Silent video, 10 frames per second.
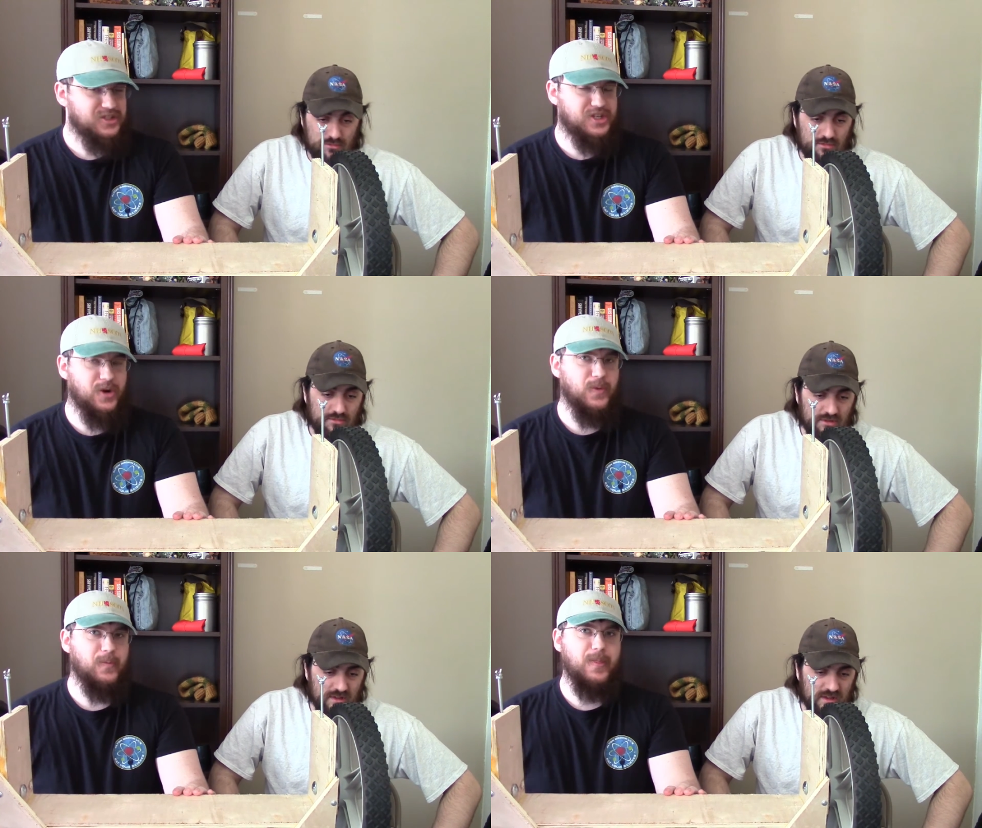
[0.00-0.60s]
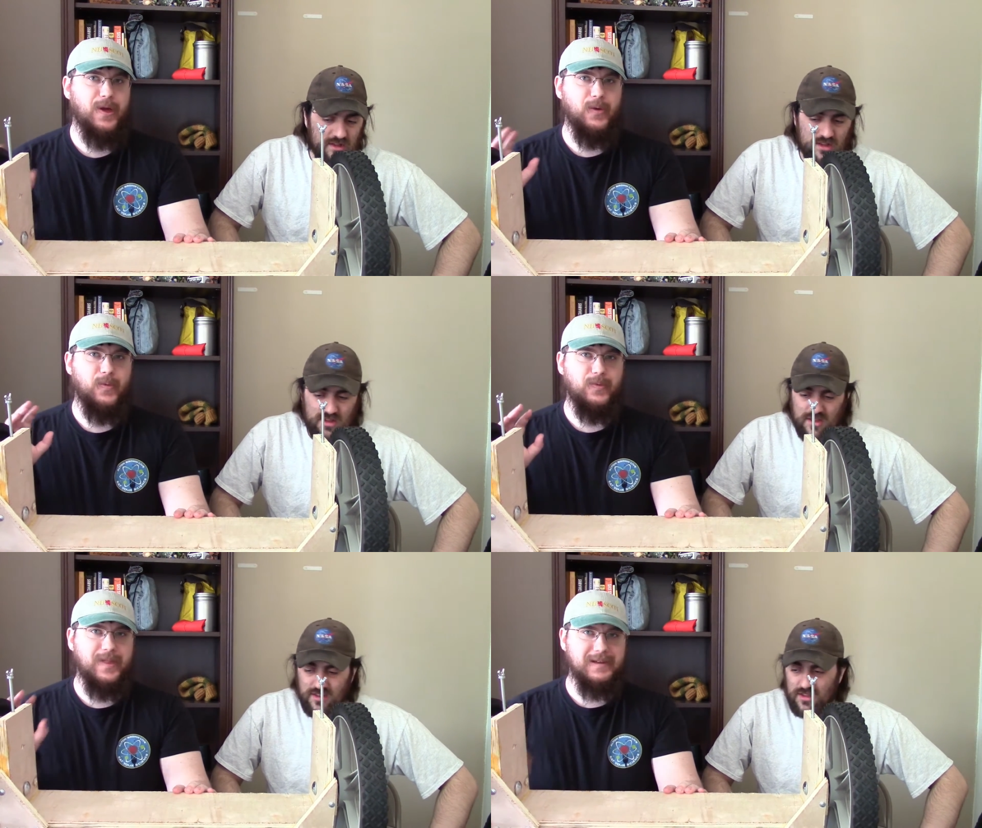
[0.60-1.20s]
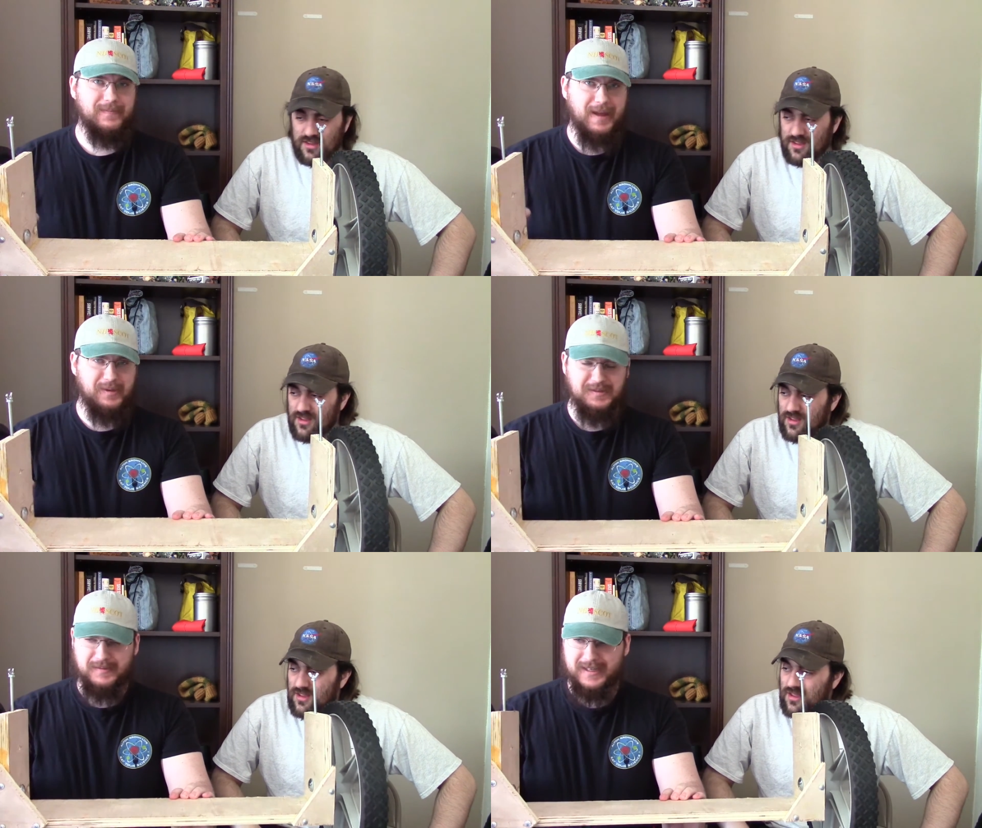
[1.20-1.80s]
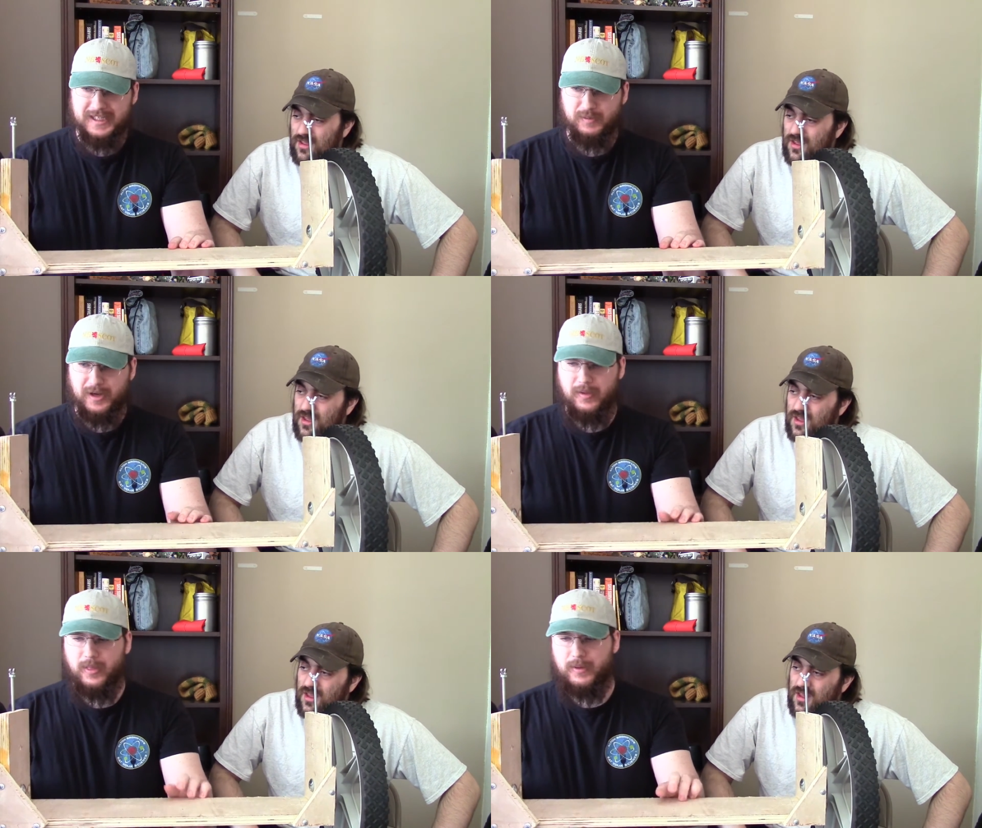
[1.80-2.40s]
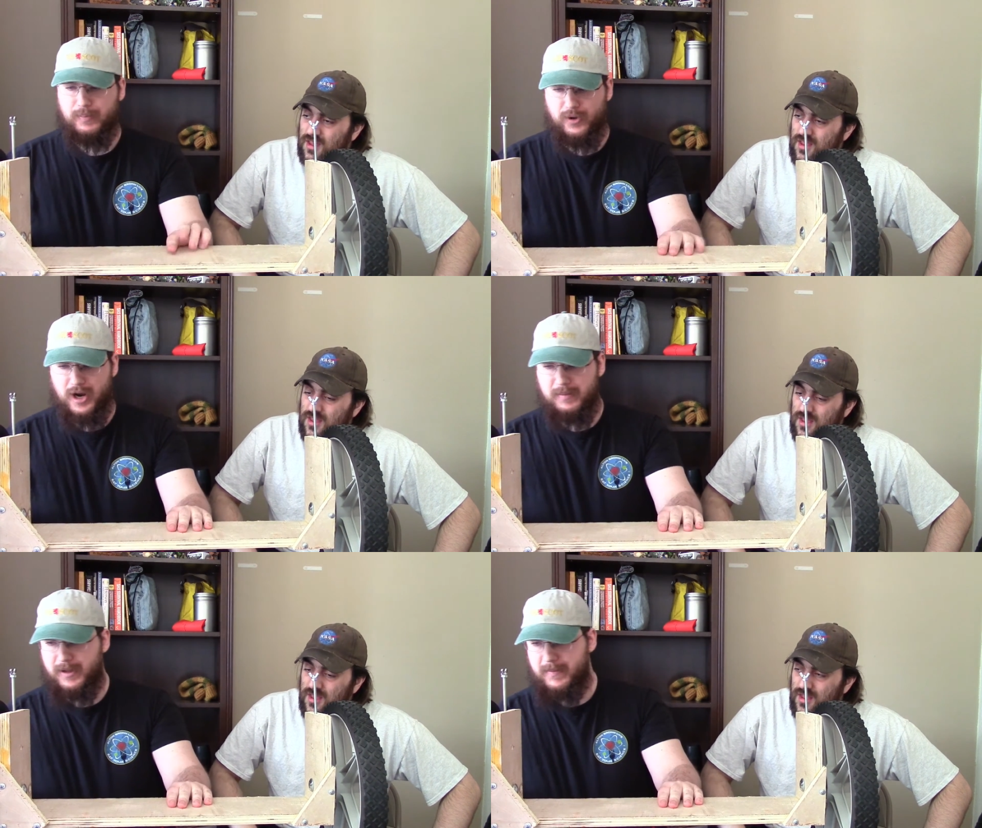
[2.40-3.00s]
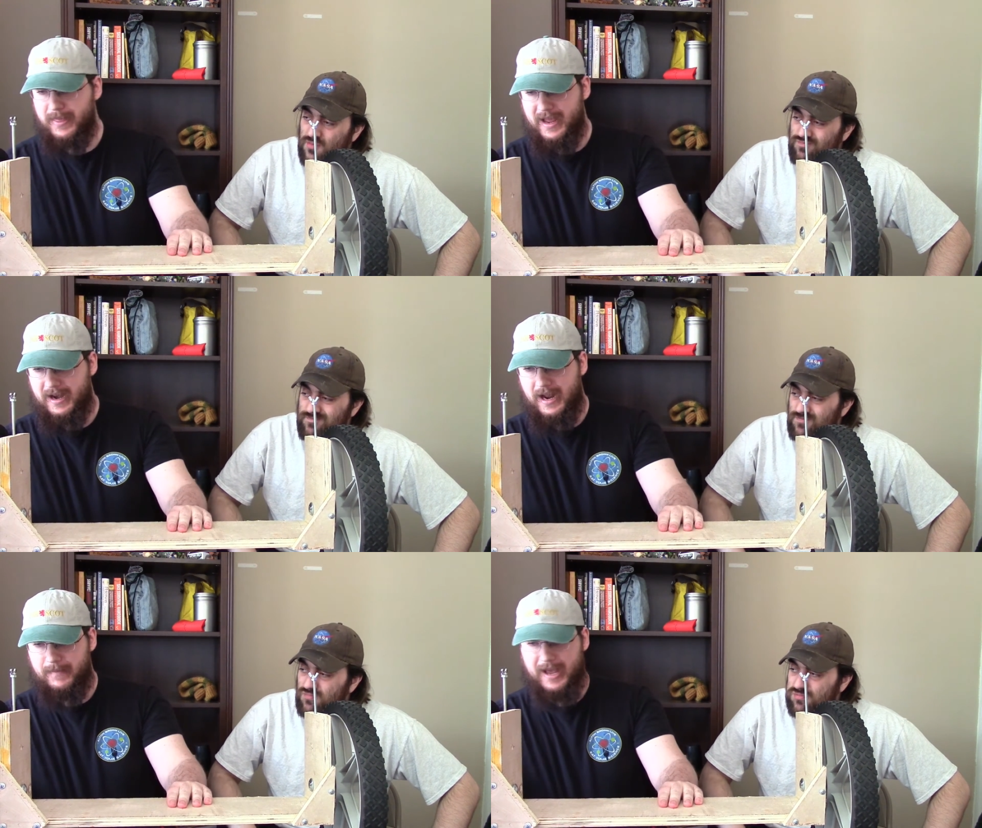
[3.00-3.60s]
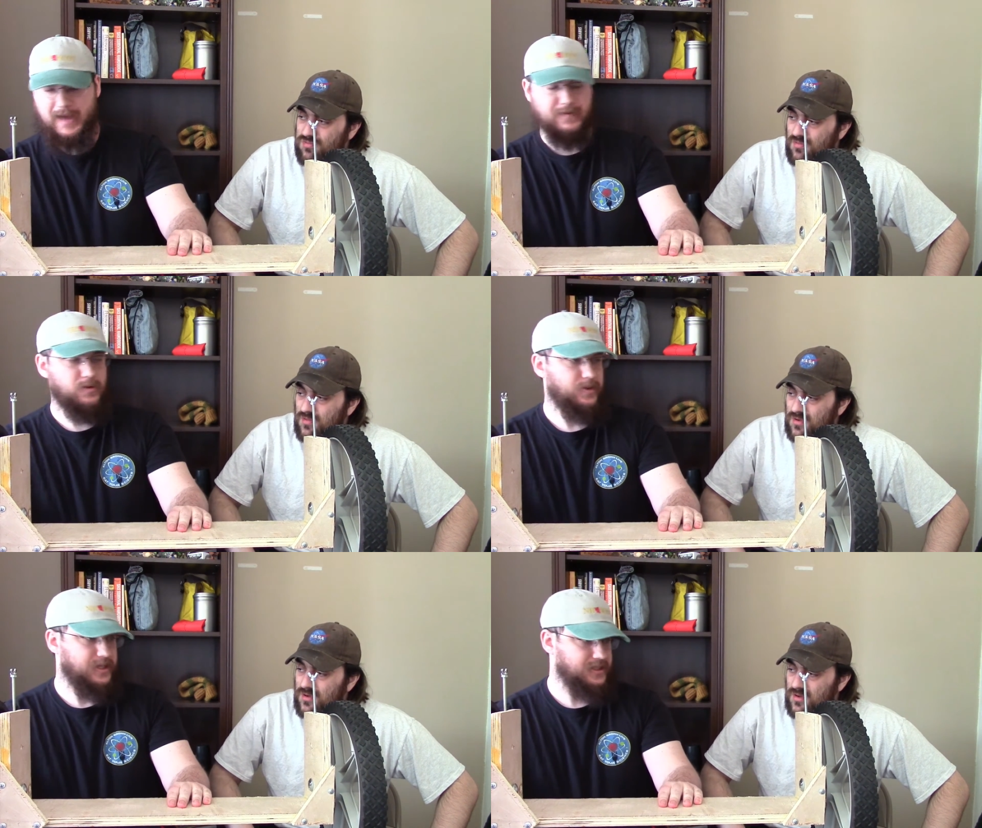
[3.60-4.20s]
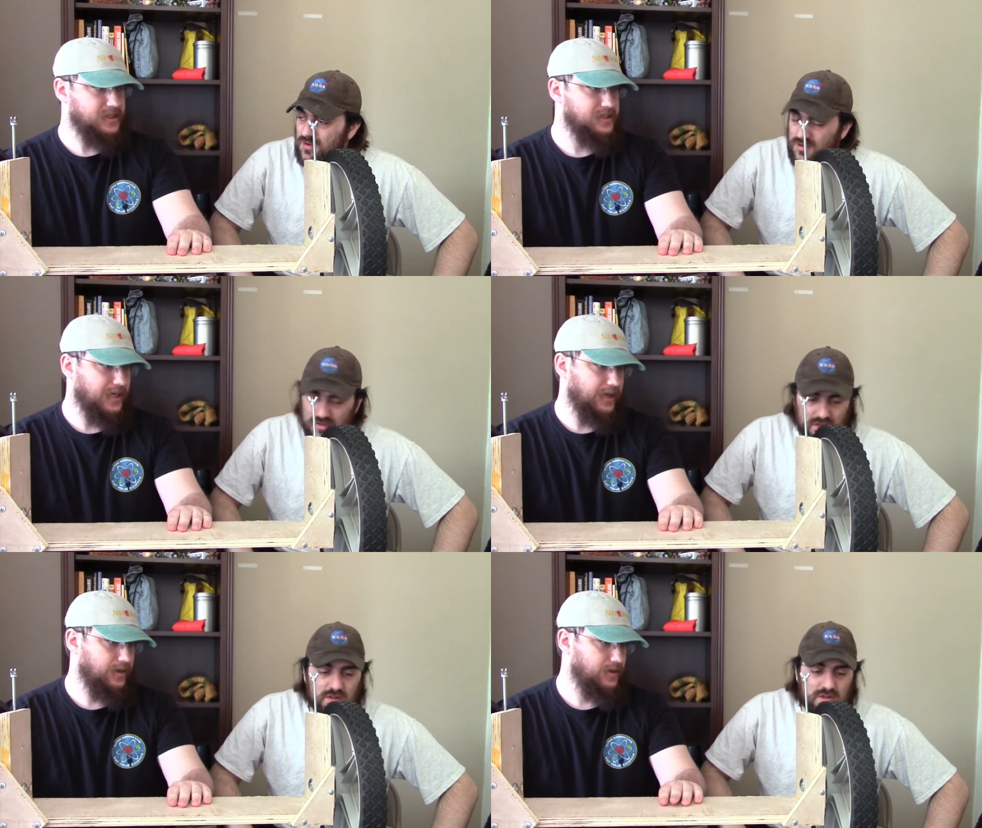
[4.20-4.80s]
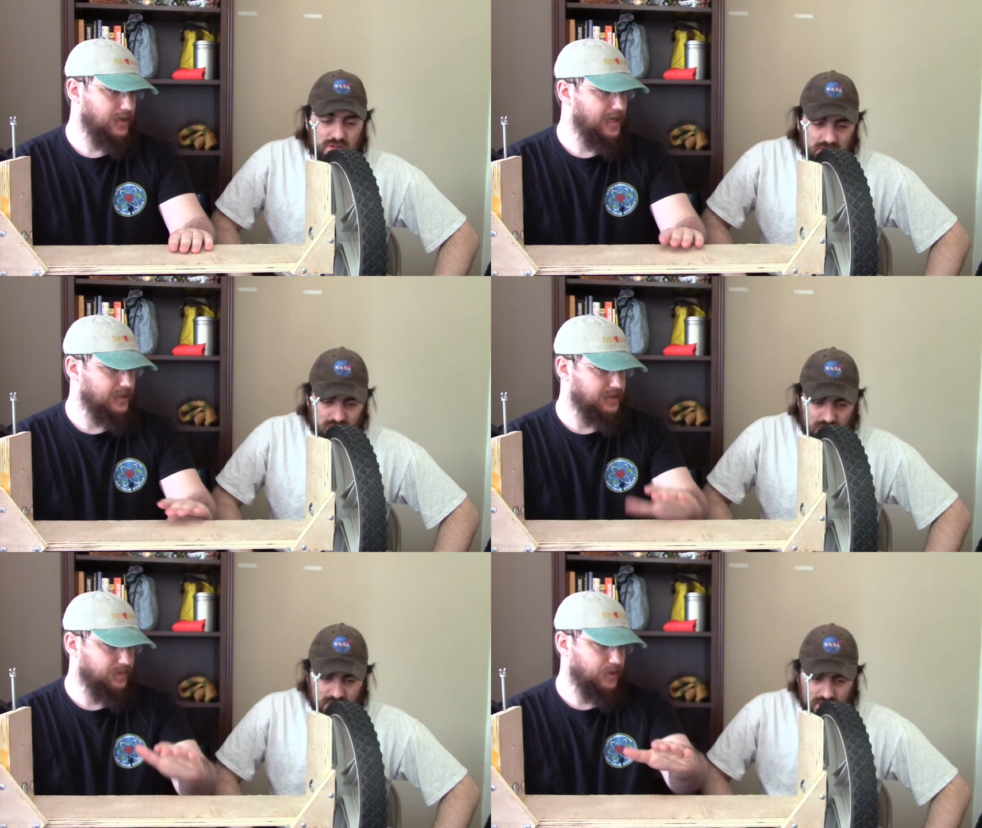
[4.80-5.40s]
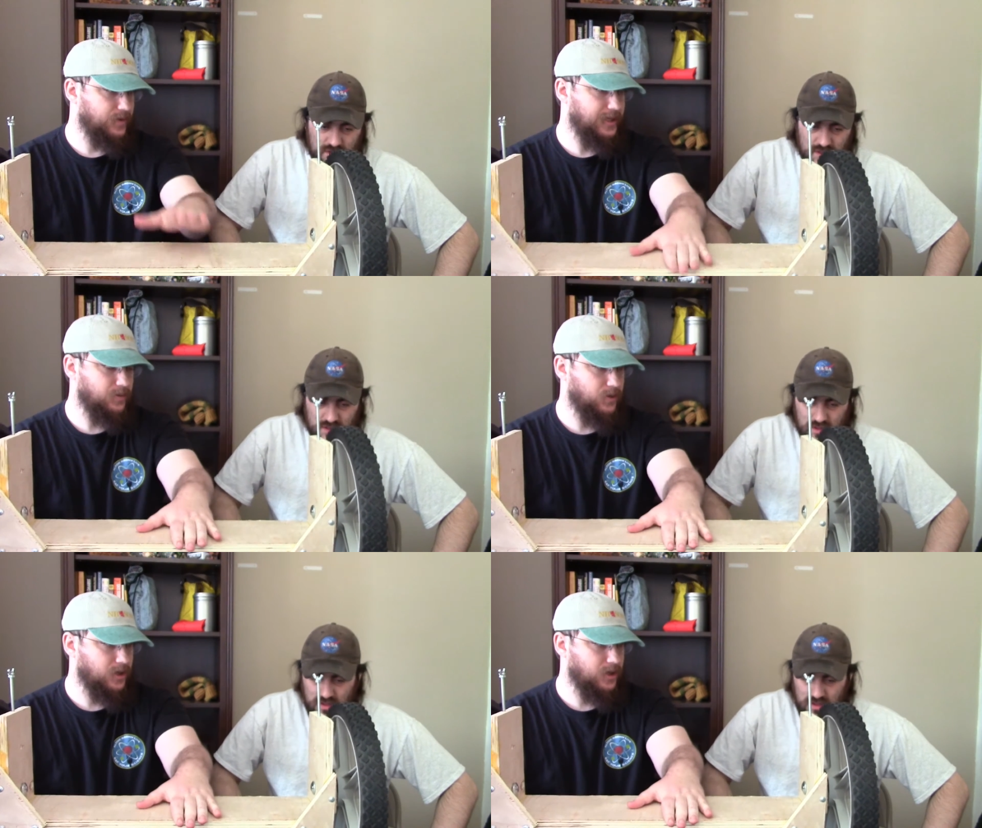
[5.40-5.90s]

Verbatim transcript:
Speaker 1: So th that brings me to my next point. The problem that I'm having with this design and something we need to work